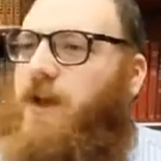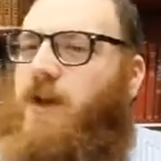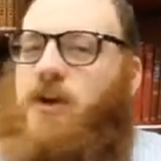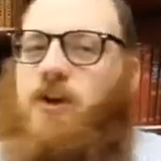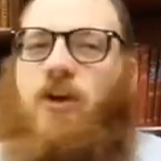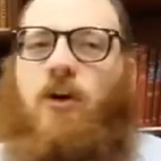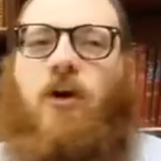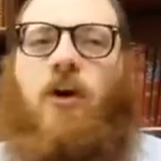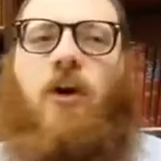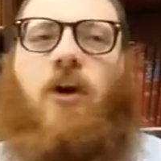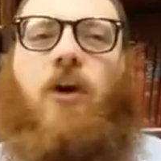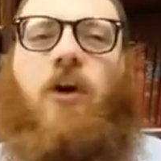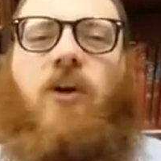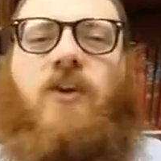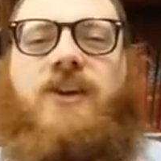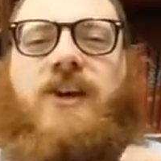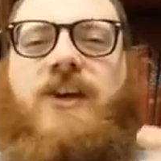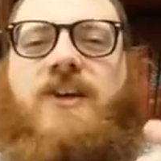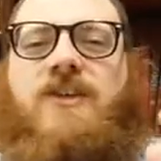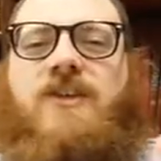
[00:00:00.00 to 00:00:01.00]
Your
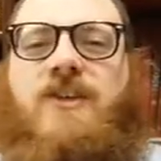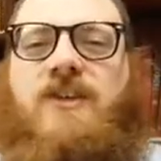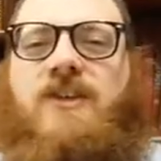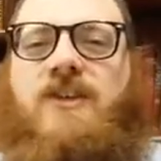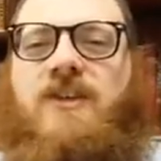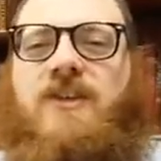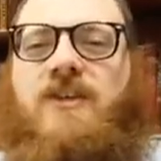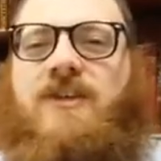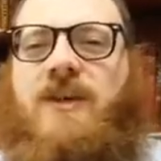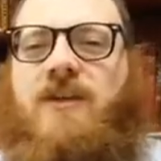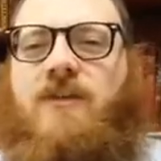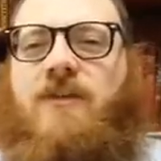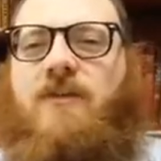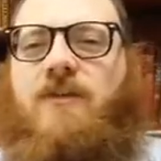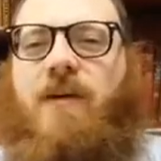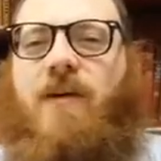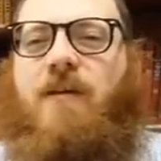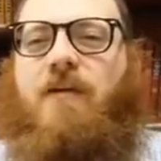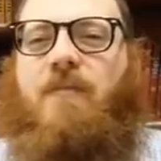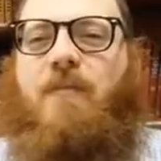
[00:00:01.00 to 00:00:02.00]
whole existence and your
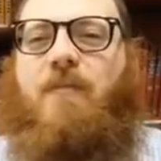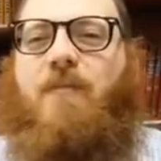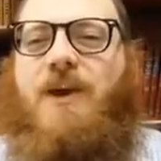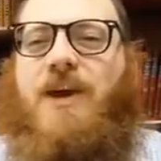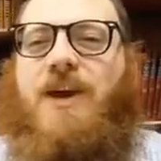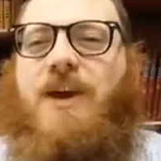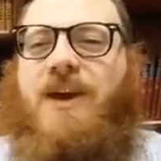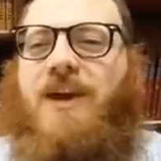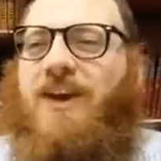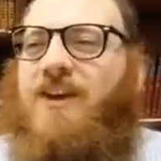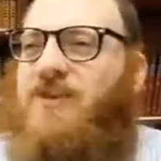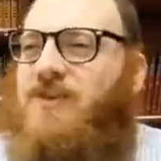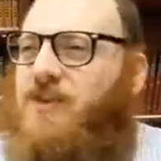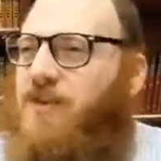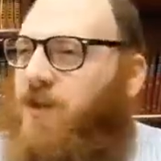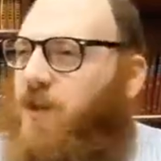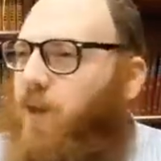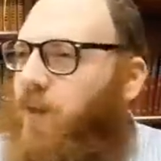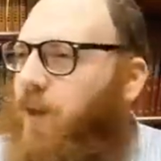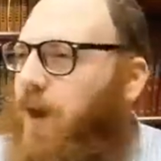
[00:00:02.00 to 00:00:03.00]
very being is
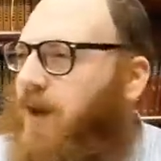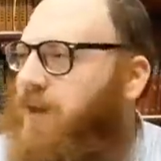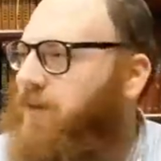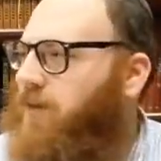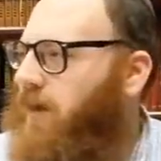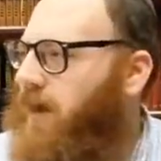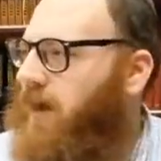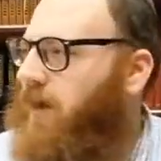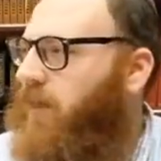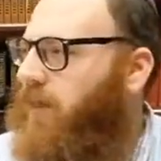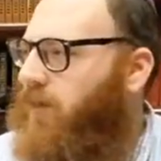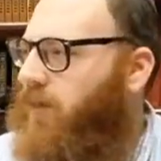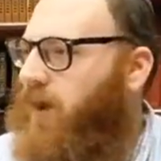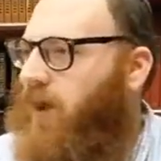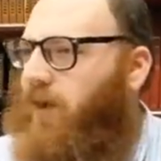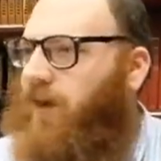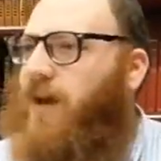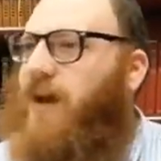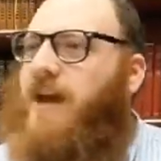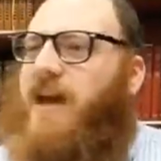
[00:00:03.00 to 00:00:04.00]
to go wandering on the
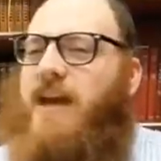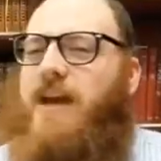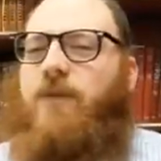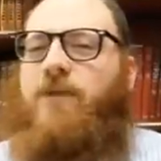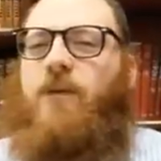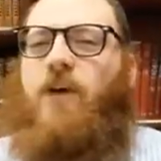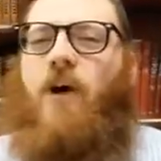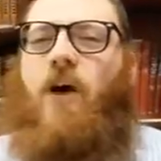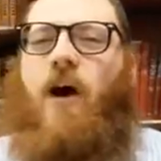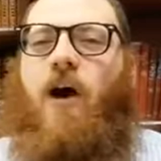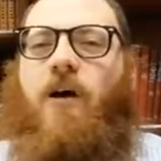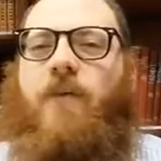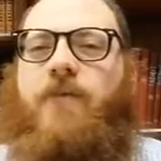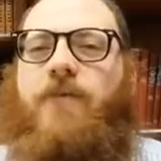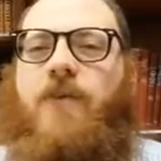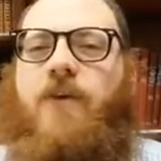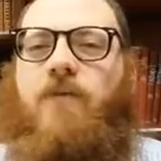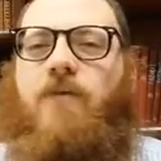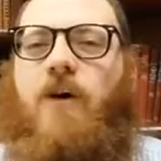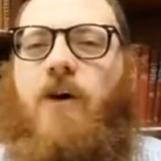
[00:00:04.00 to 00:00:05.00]
road. If you're
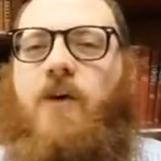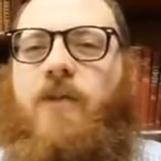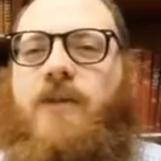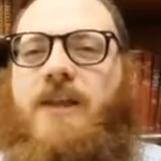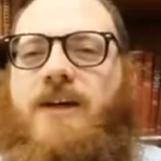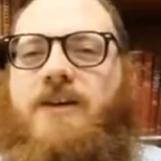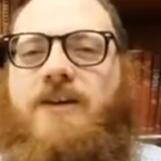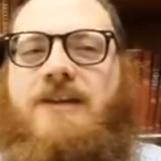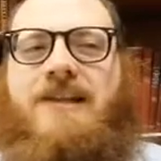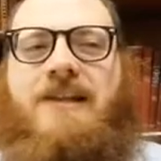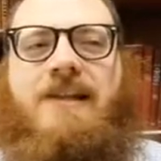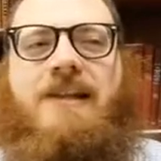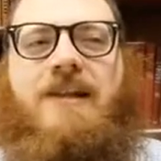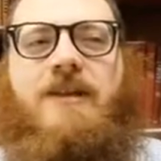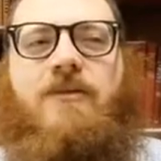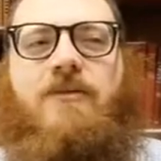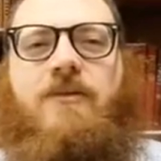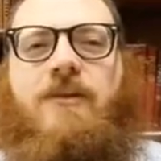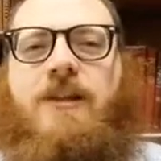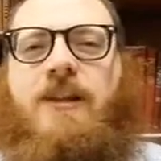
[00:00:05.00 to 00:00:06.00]
off the road, there is
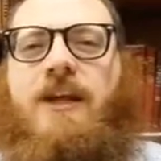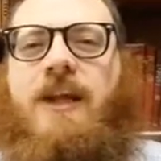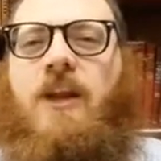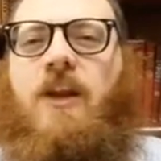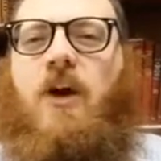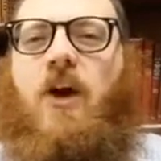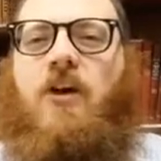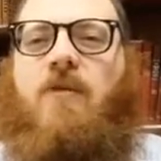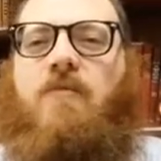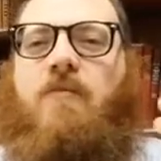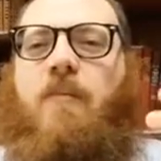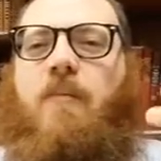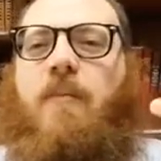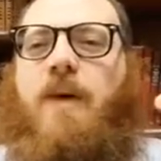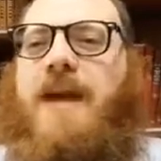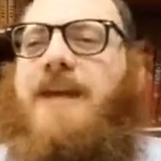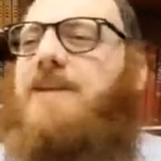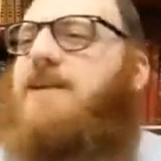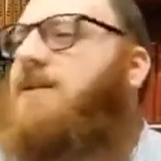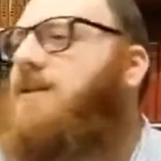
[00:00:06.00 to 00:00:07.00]
literally no
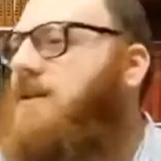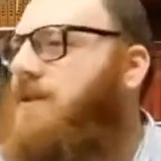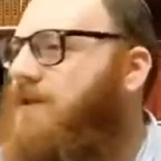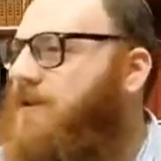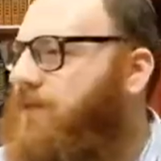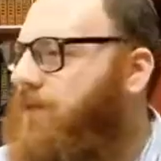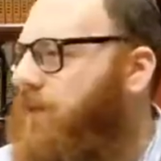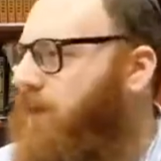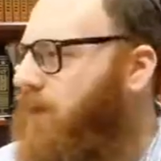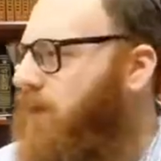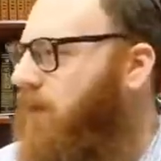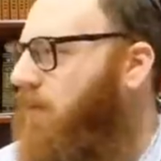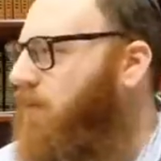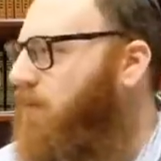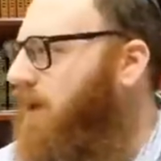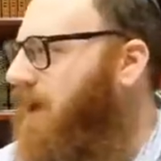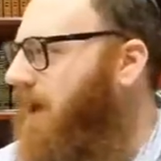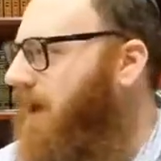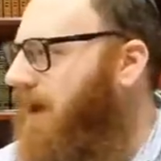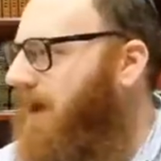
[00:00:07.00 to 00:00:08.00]
basis for your
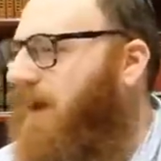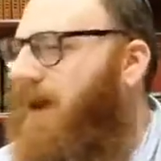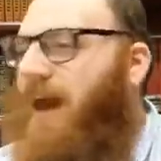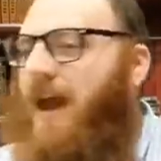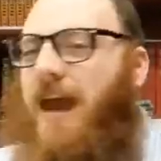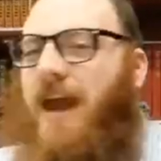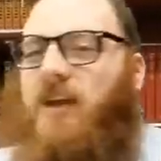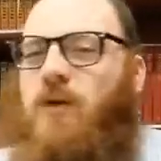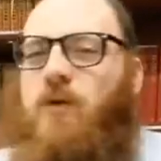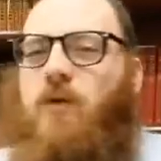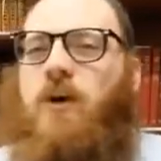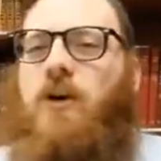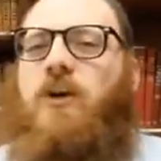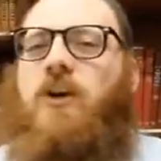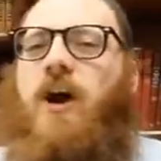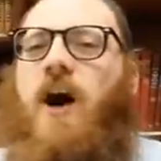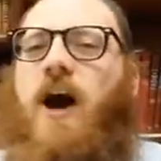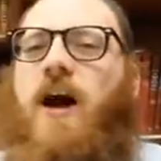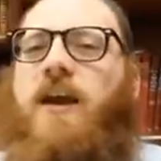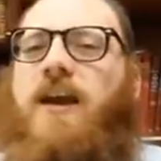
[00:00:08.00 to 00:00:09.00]
being. And you are
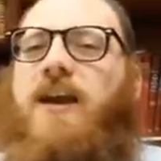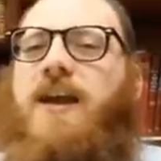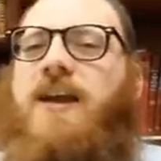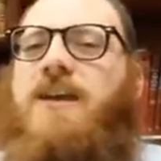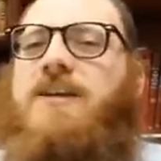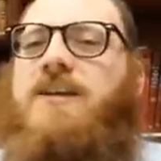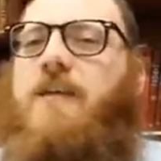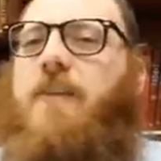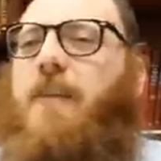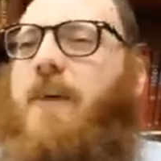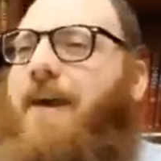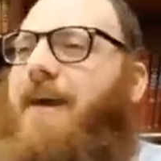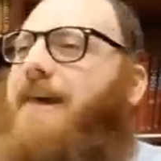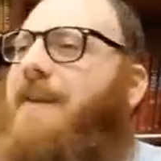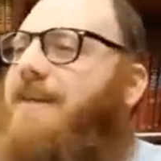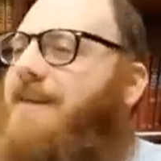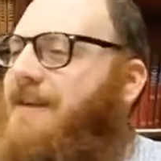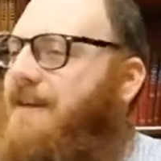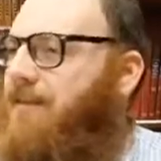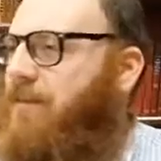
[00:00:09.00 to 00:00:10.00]
not an
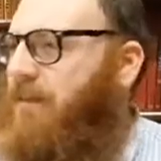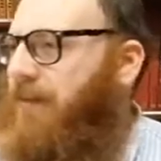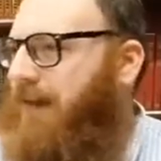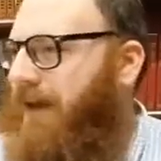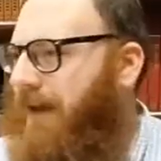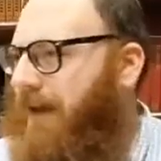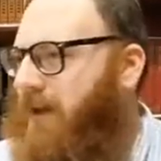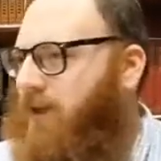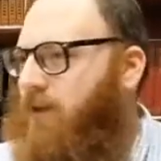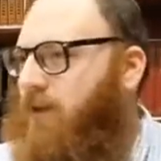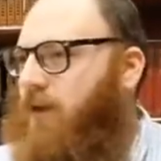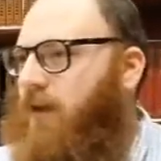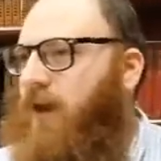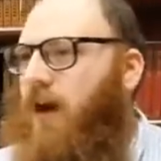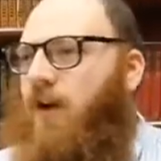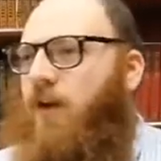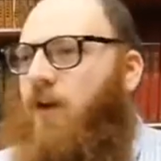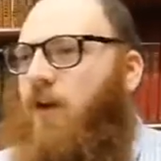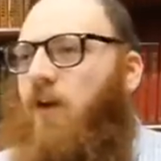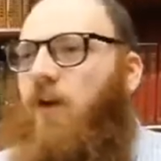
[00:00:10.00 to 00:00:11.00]
independent being. You are
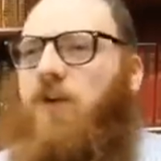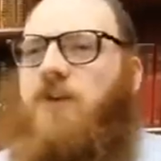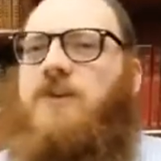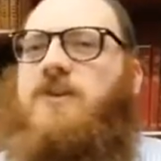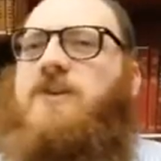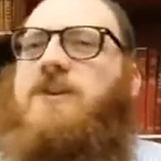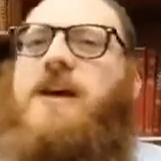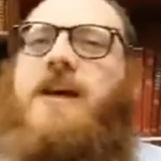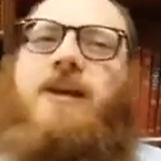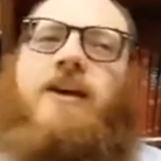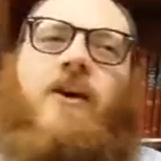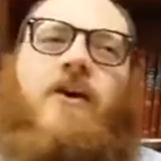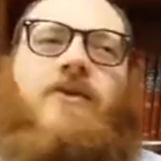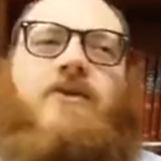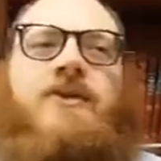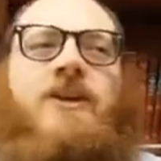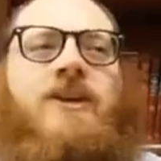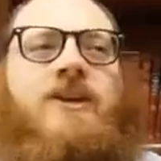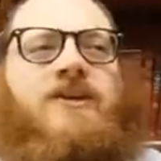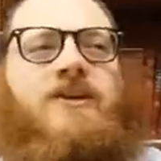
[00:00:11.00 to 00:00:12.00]
not a horse that
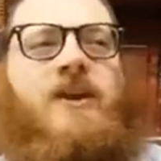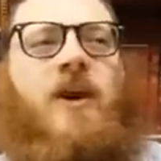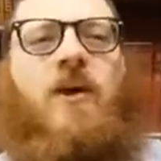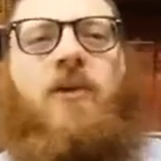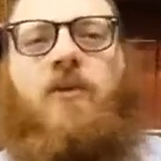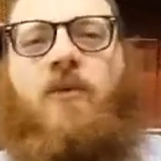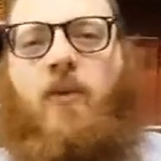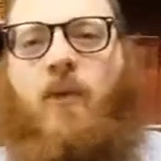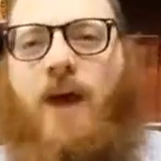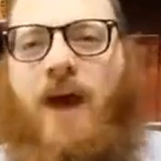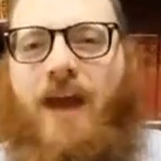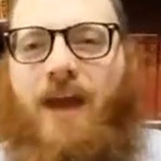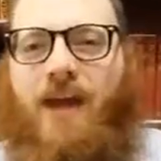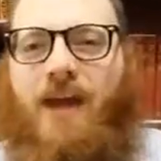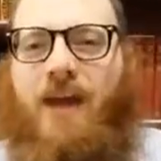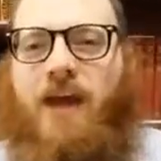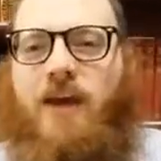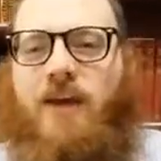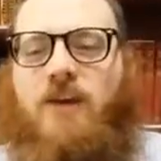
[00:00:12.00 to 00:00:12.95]
goes on its own way.